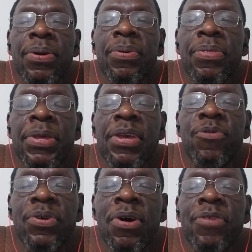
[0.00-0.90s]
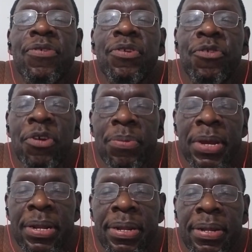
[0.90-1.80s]
these were also
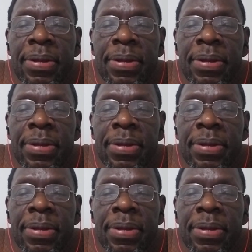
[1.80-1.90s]
determined